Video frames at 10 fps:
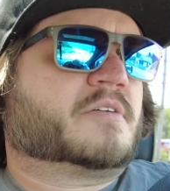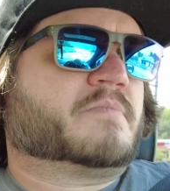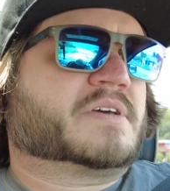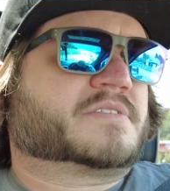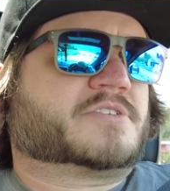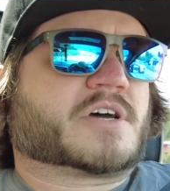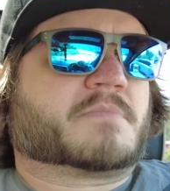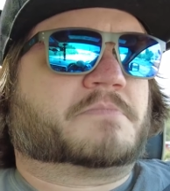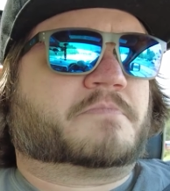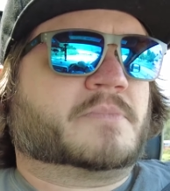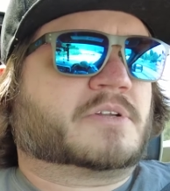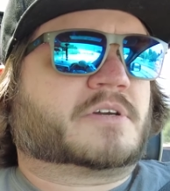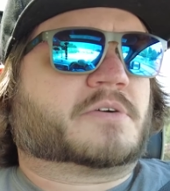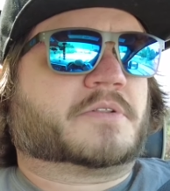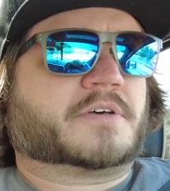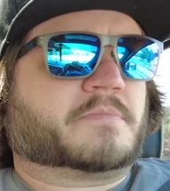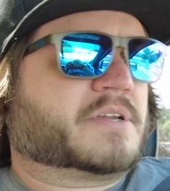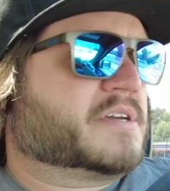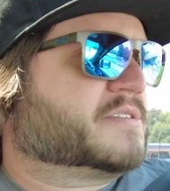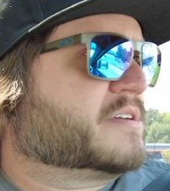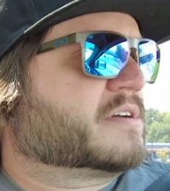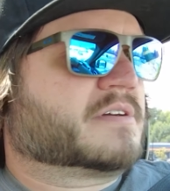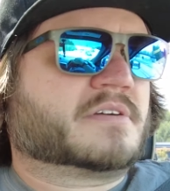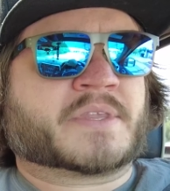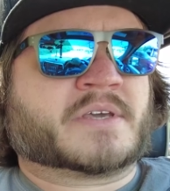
it makes the job go a little bit easier.